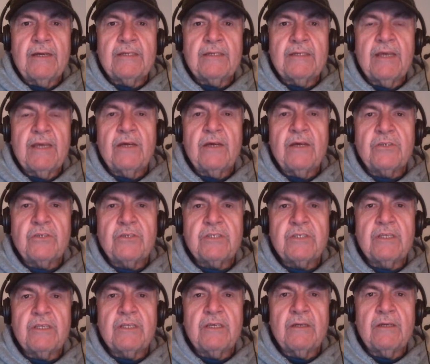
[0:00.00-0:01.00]
tails to
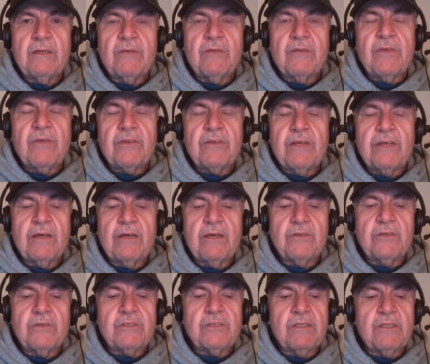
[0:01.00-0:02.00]
the feather
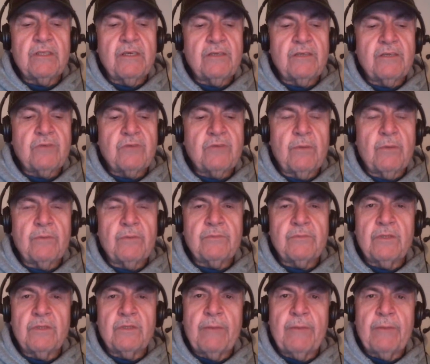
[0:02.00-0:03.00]
tails to
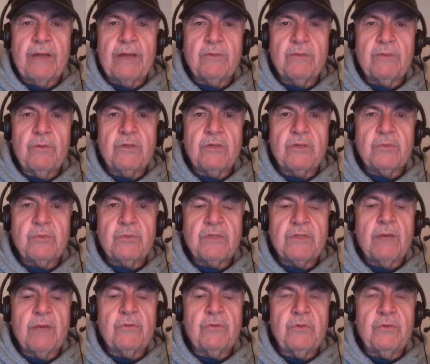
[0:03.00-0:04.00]
the back treble hooks, which
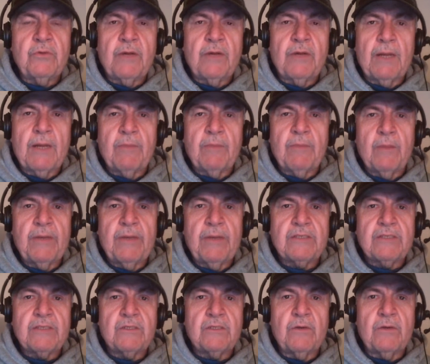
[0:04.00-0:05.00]
I will do on a couple of the baits
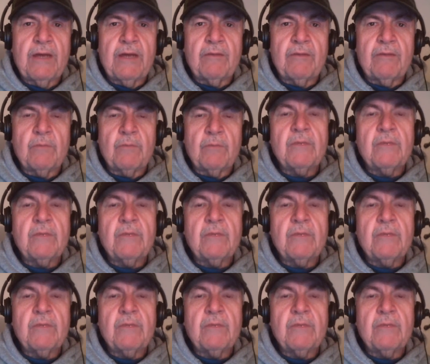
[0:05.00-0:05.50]
that don't have them.